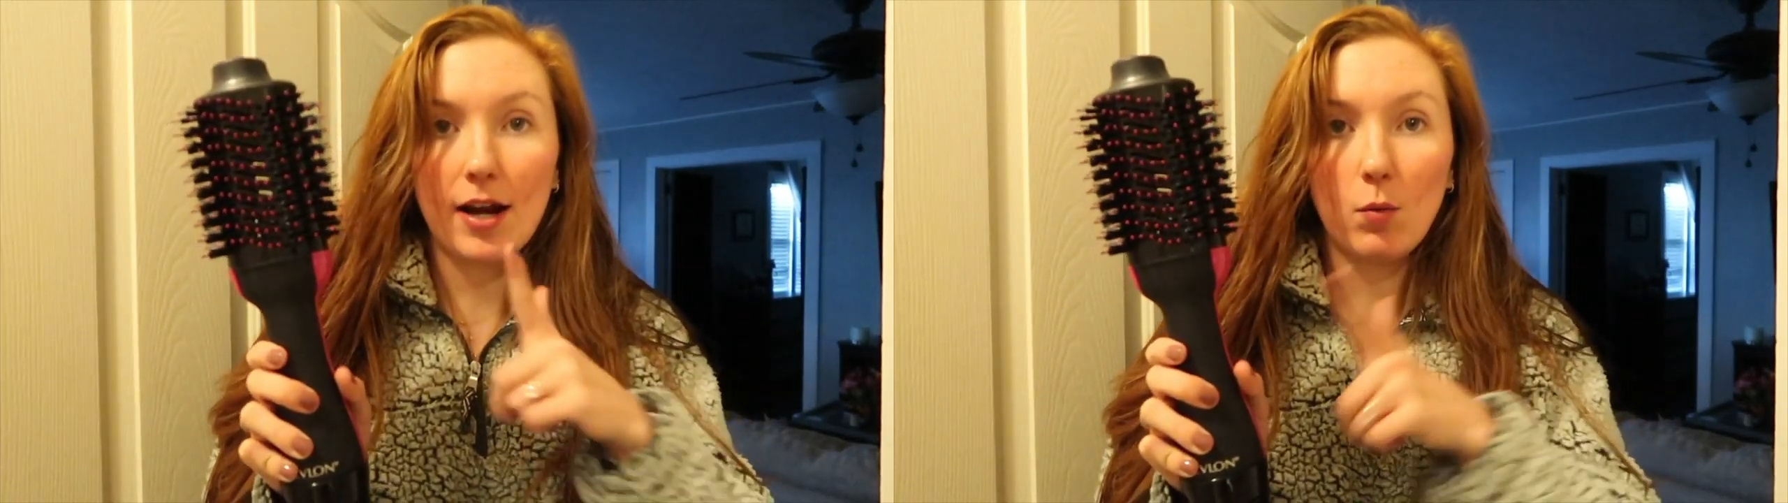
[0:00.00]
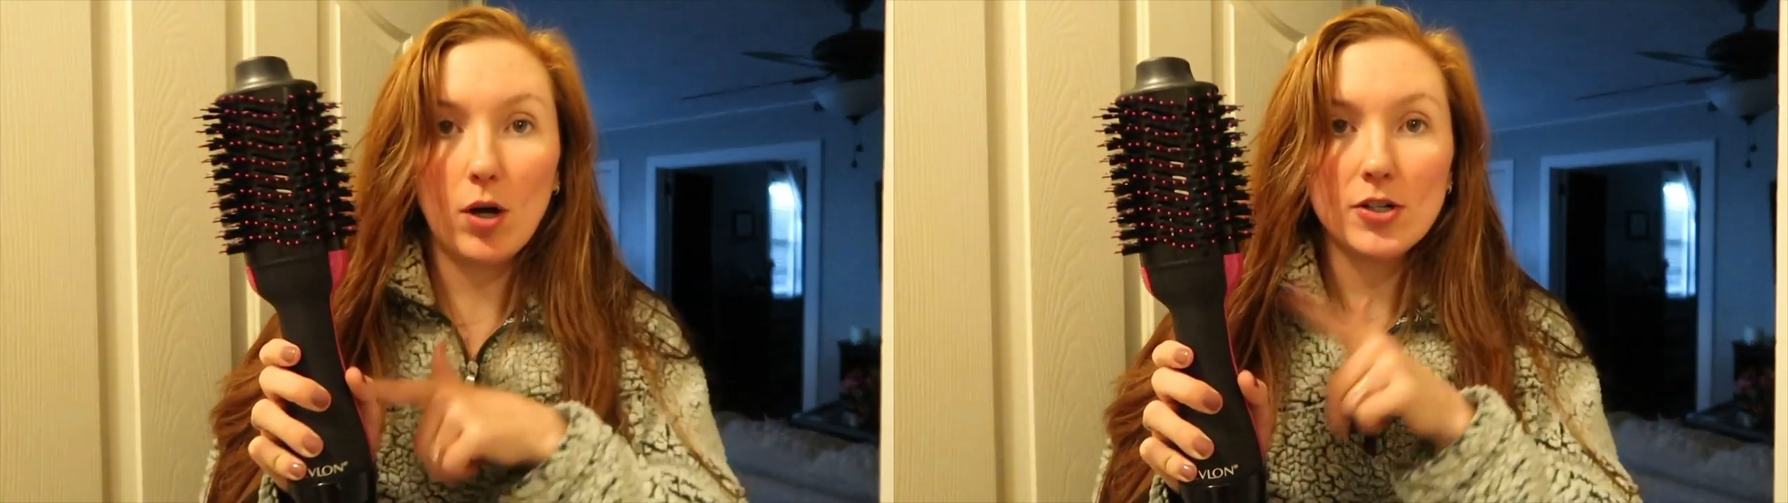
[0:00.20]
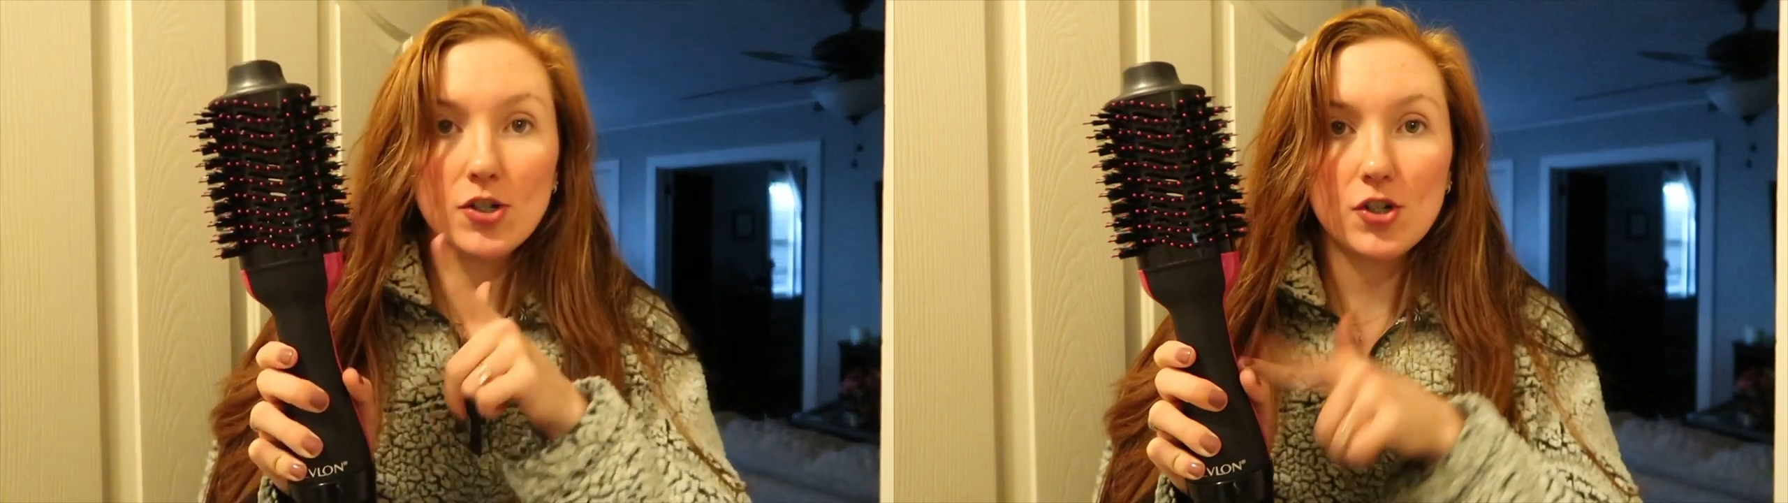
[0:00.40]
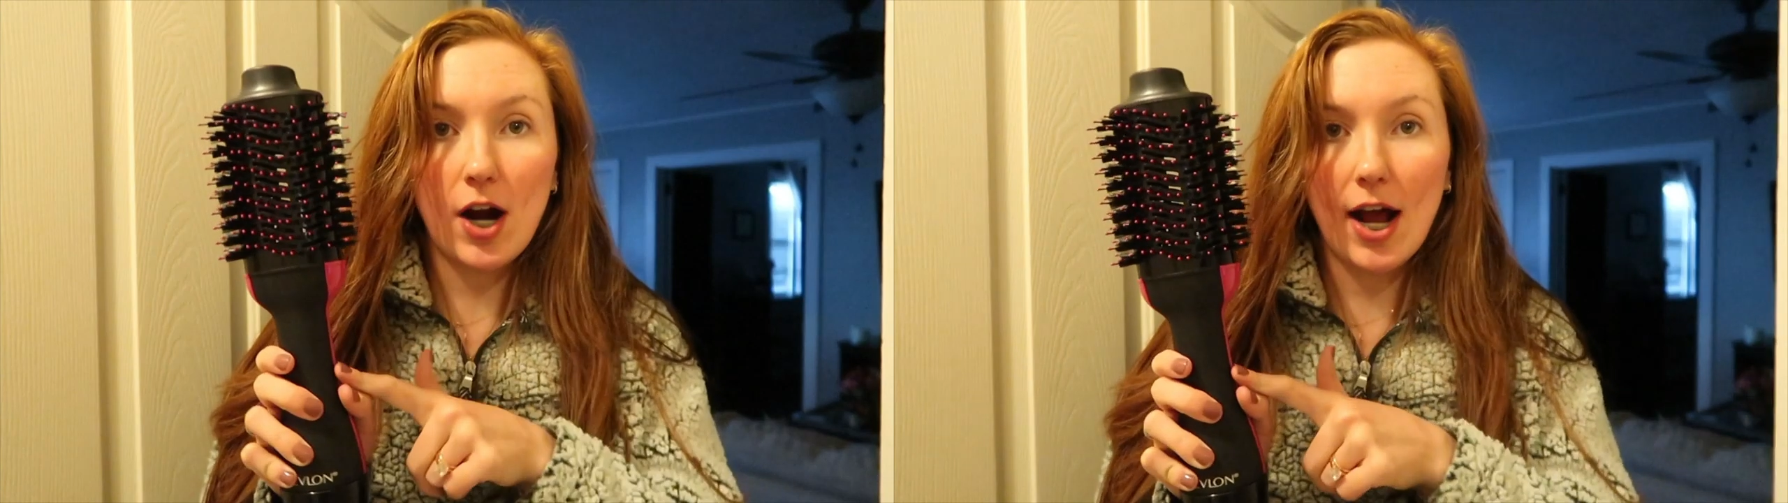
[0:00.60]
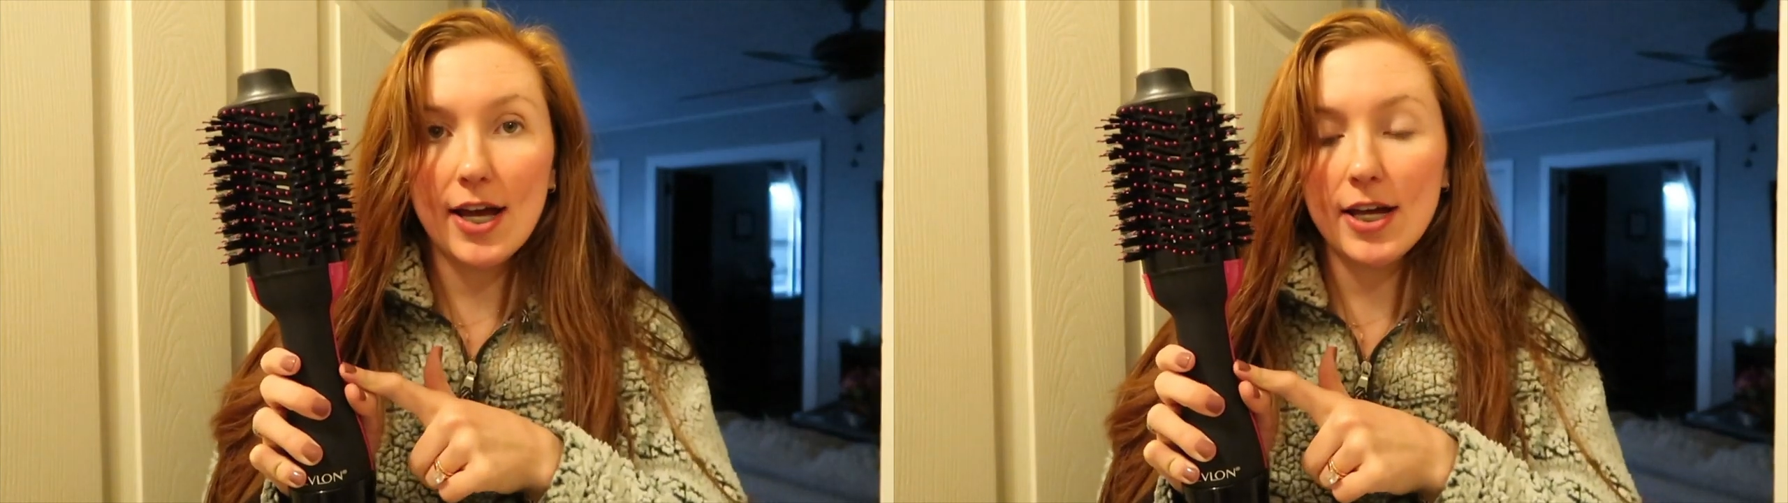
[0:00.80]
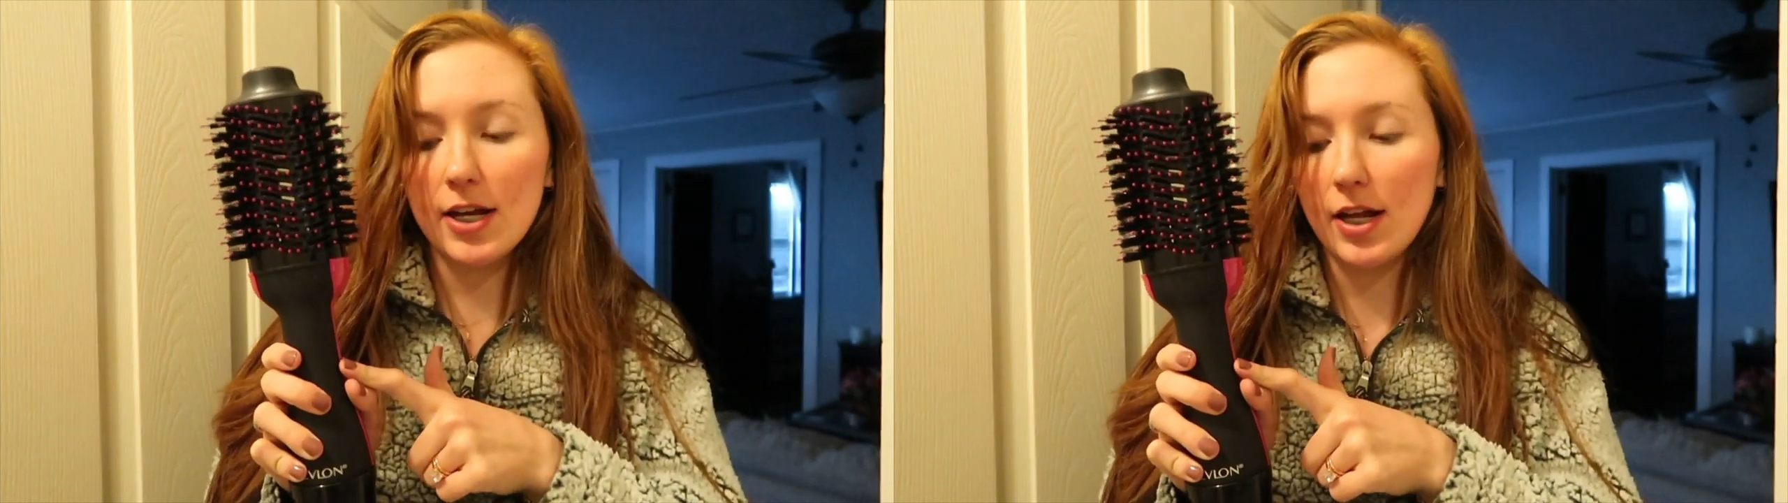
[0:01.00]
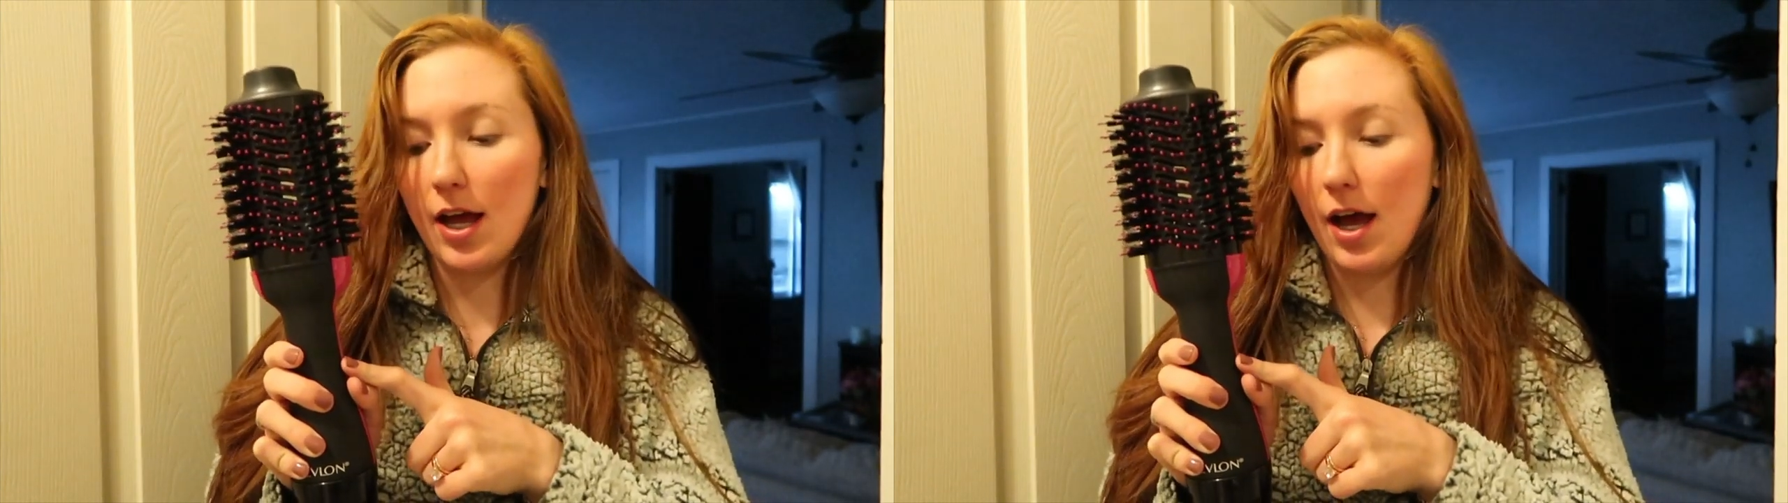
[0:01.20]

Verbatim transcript: and I want to try it.